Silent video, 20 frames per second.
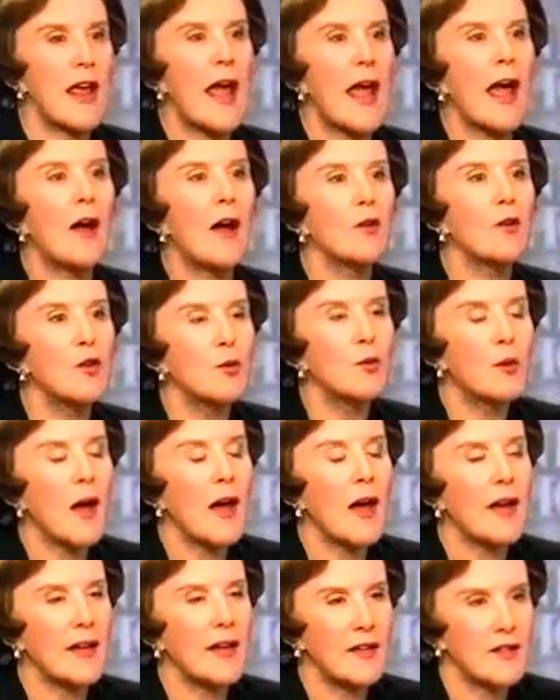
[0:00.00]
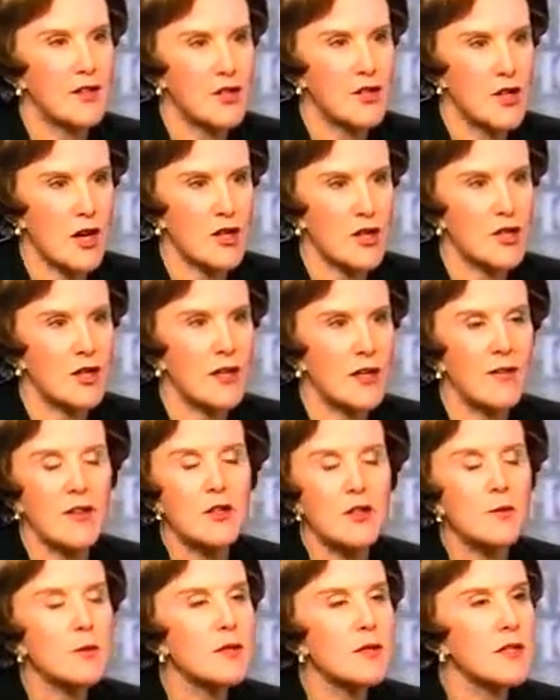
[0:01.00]
how you got into Chechnya.
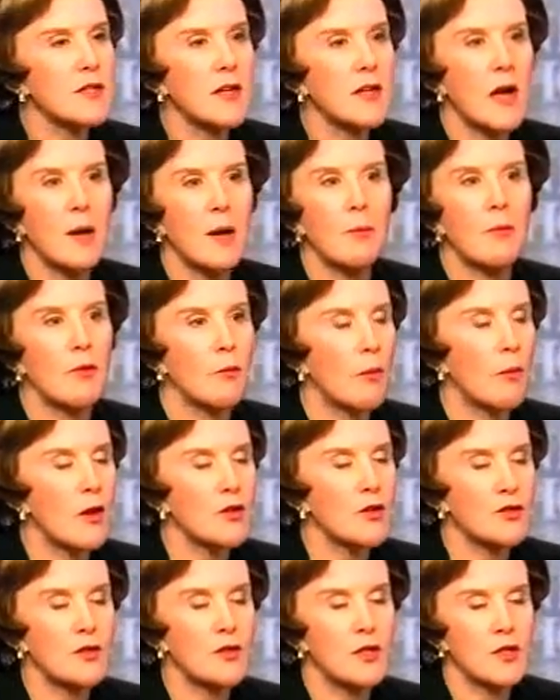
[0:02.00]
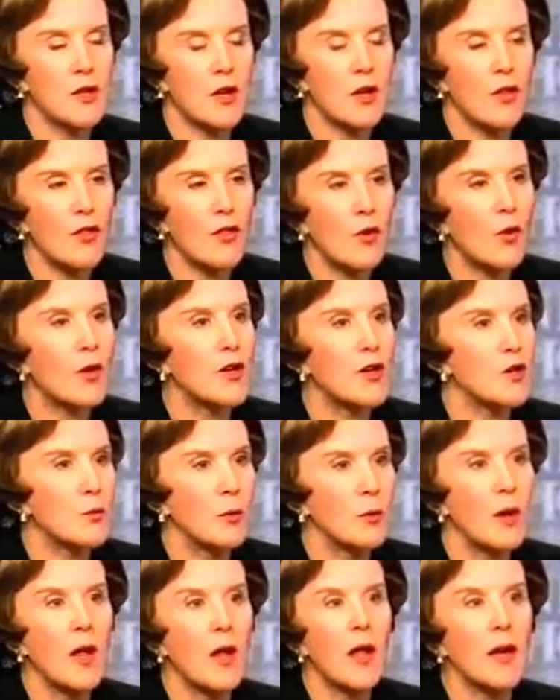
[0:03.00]
This was a time when the Russian authorities were
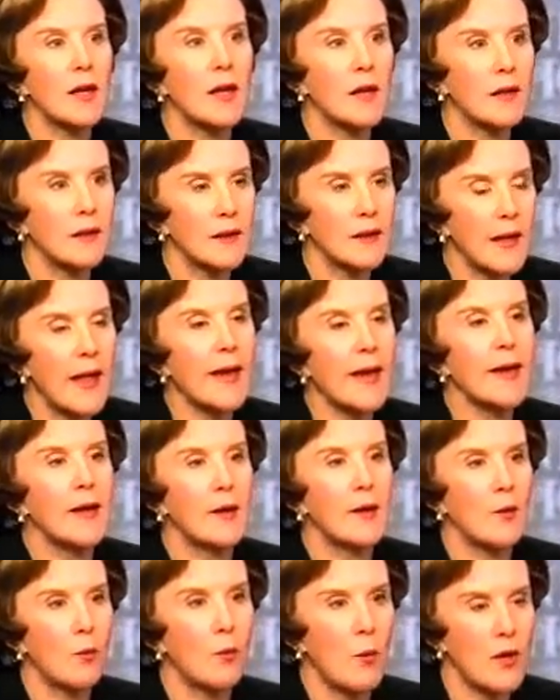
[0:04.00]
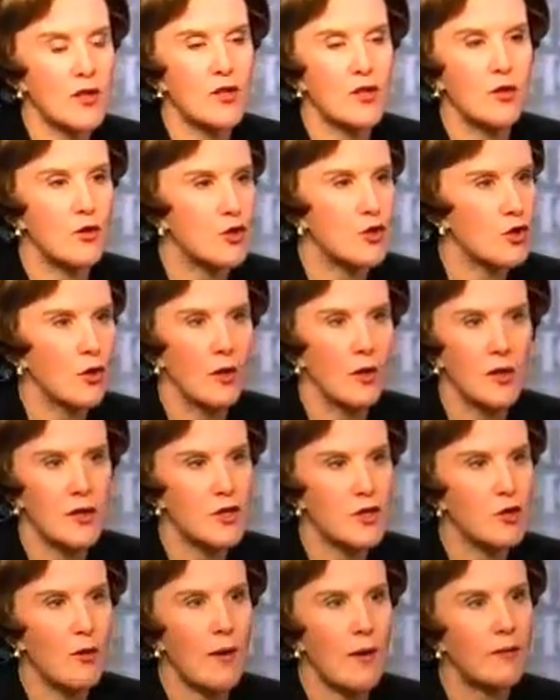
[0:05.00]
not letting Western journalists
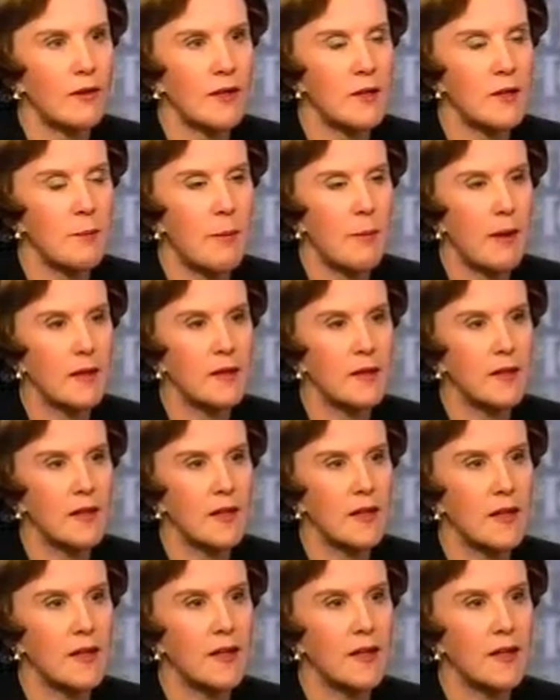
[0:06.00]
travel independently.